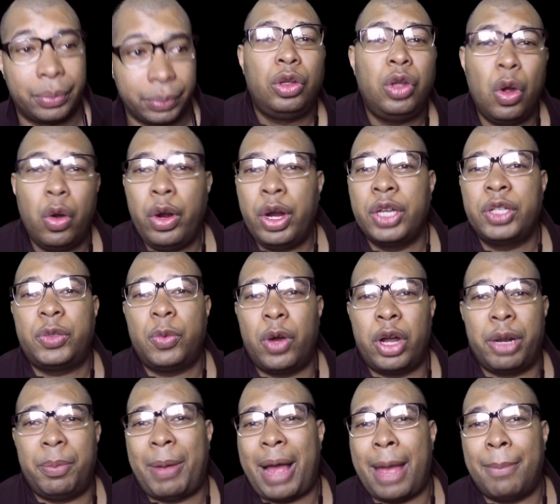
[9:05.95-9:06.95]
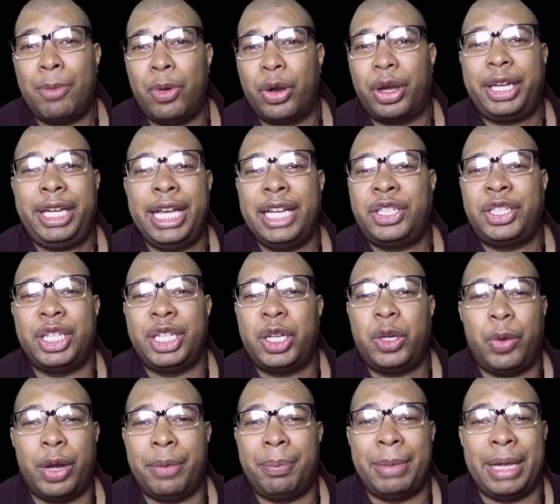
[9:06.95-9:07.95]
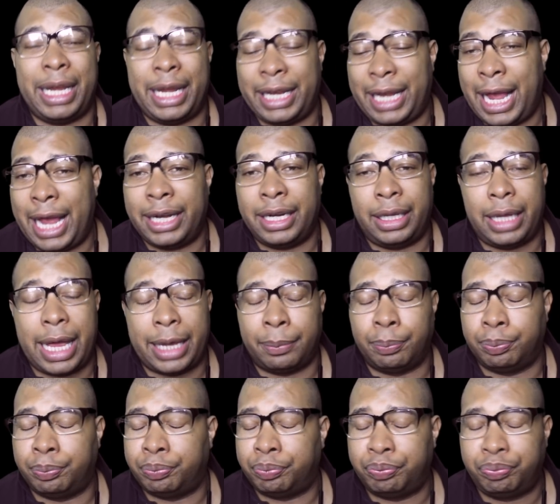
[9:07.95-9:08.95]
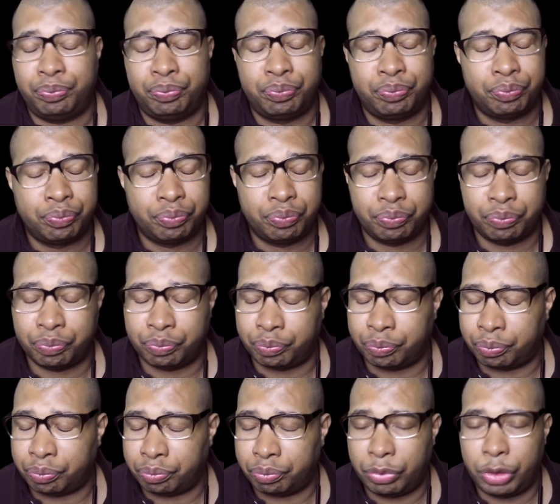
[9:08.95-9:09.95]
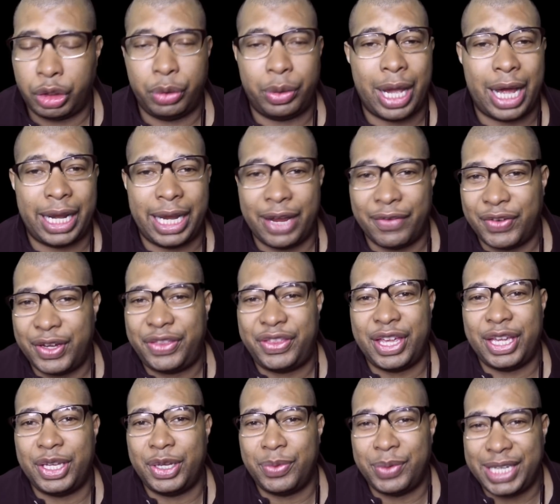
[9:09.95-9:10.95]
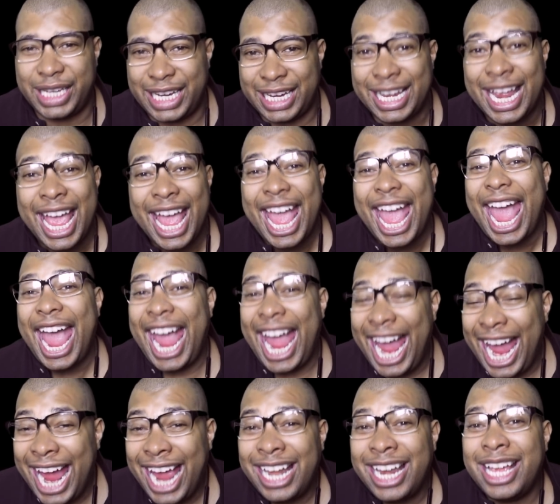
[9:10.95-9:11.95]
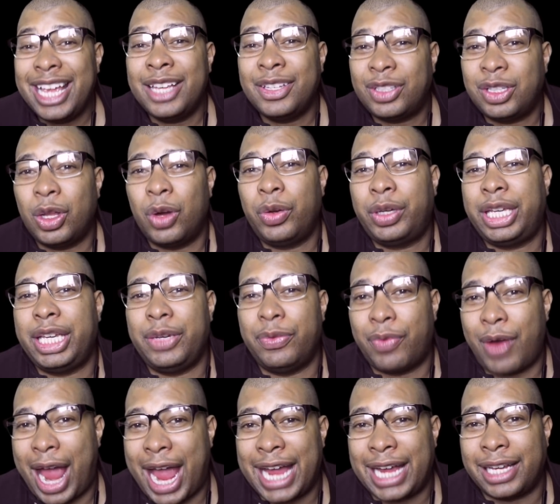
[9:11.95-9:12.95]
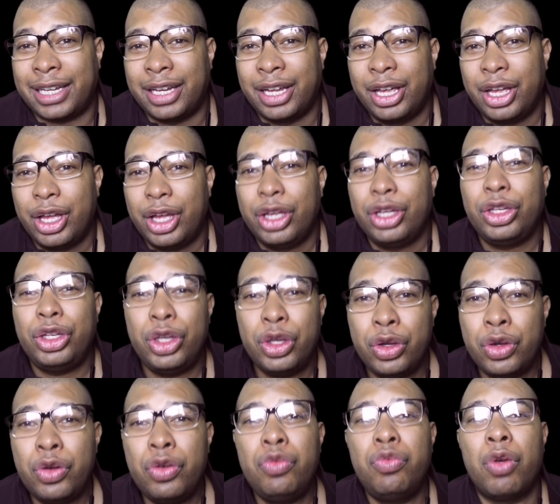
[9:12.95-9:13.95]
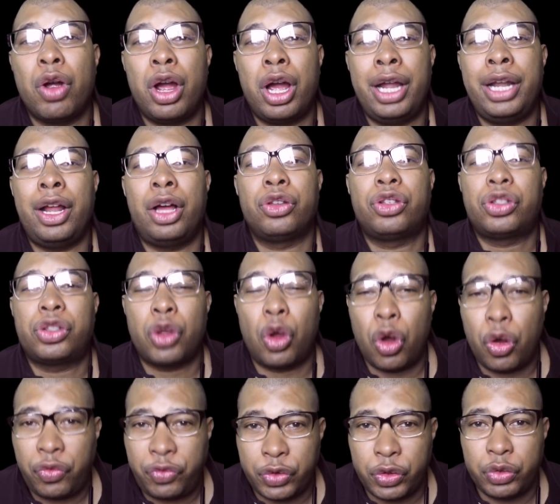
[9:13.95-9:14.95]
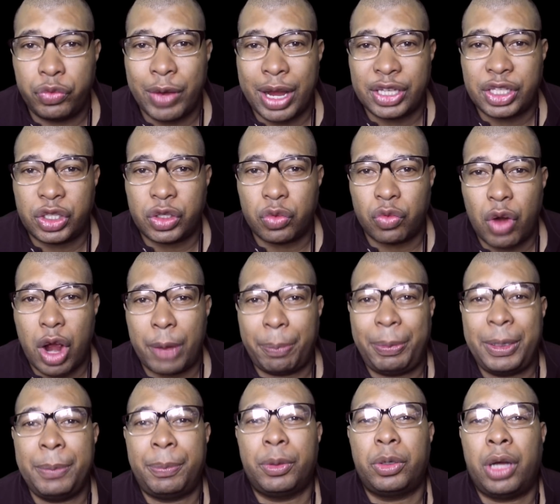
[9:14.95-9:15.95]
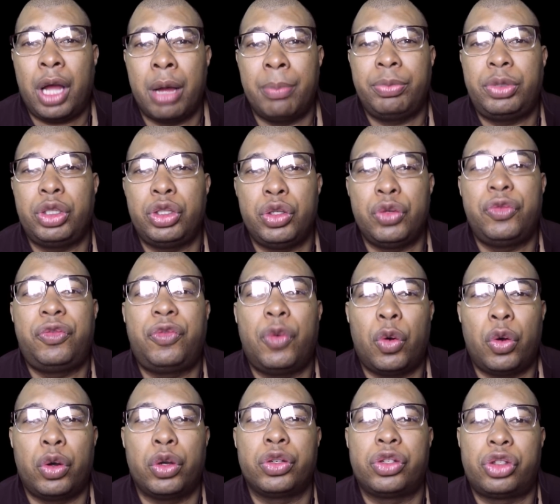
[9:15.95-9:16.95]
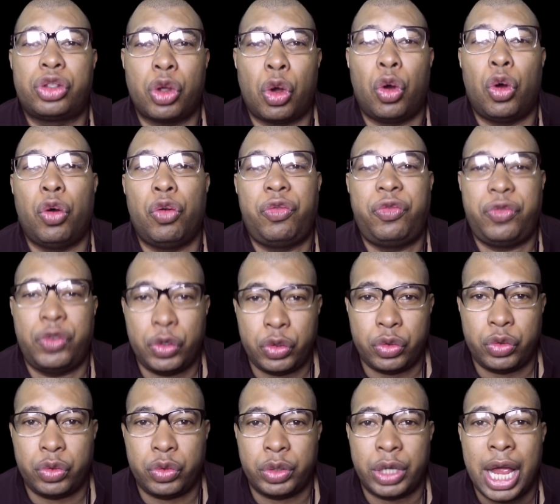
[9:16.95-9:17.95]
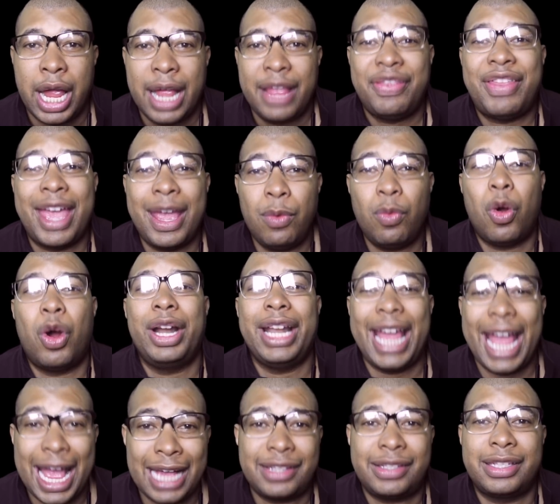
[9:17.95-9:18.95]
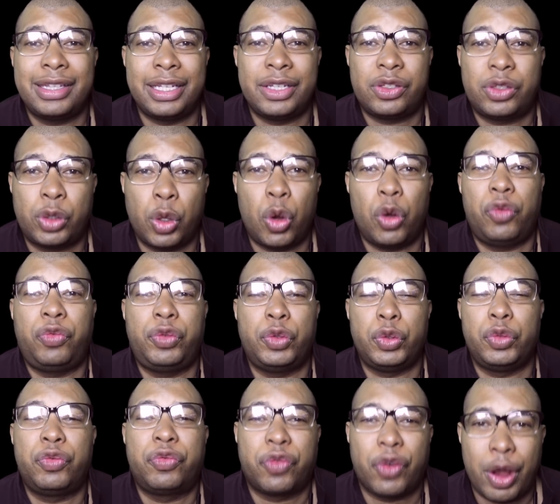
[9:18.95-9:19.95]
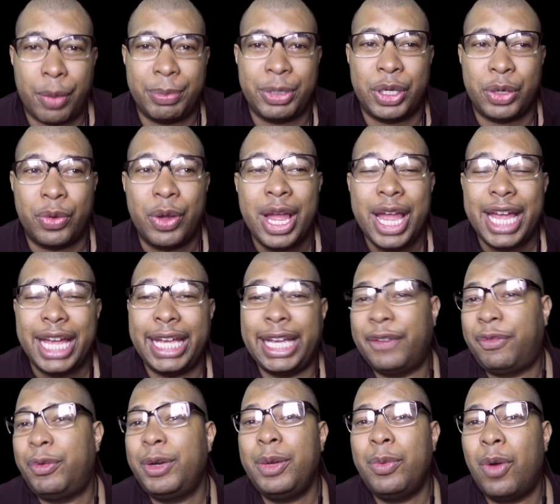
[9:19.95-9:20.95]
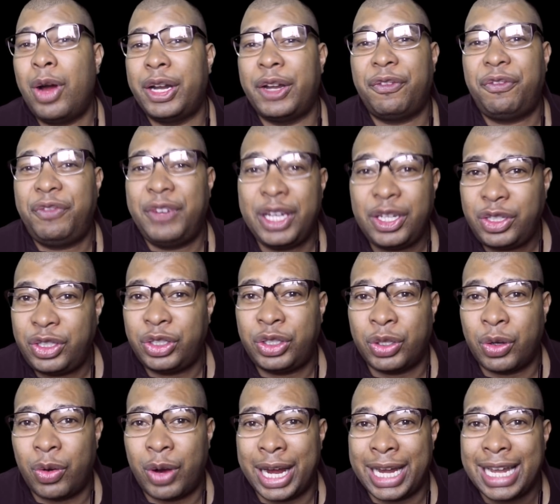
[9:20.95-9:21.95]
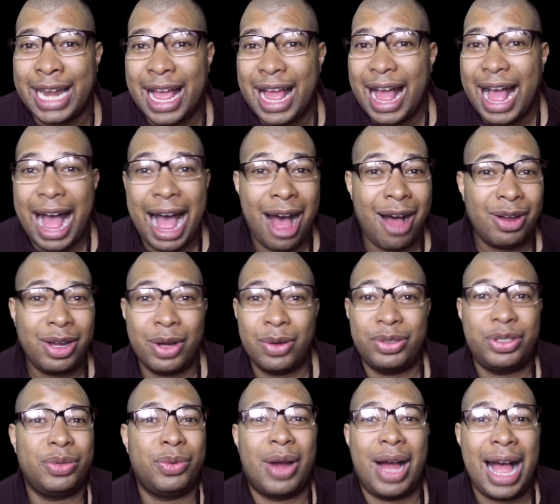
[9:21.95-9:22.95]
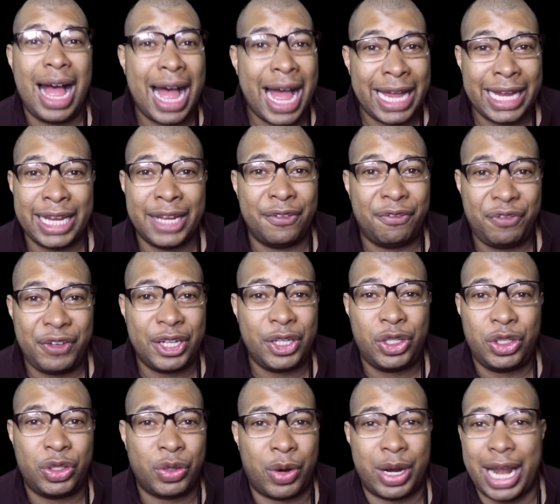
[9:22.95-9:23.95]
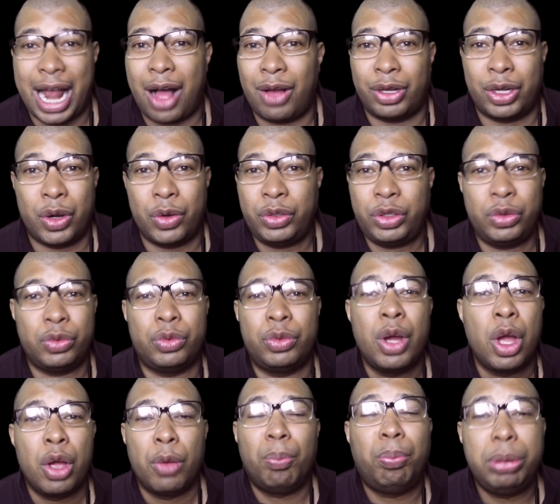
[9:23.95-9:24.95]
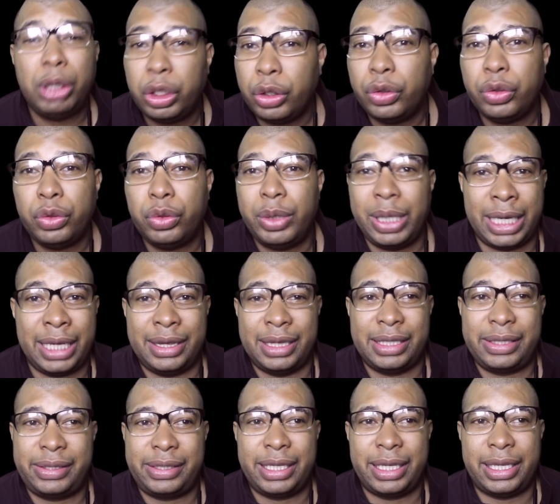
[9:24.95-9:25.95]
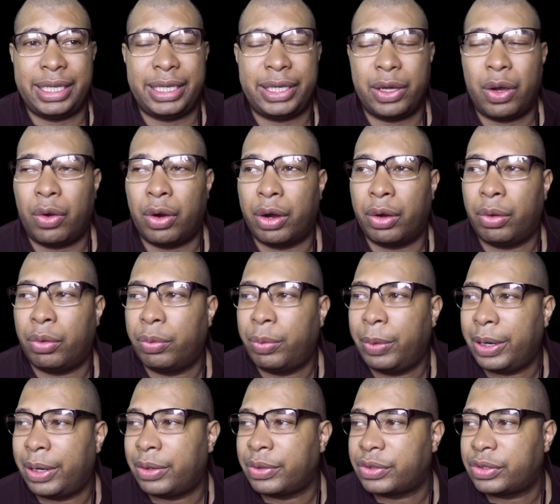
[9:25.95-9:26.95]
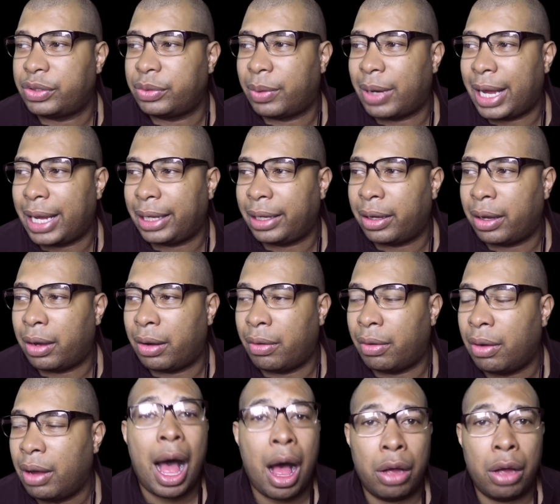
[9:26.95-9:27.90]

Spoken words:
Lawrence wanna buy more kitchen equipment, and Anna like, you got everything you need. Anna is low-key right. You run a soul food restaurant. People come to you for soul food. They want excellent soul food from you. If we want a fish joint, I'll go to a high-end fish joint. I'll go to Blue in the city, or where else do I go?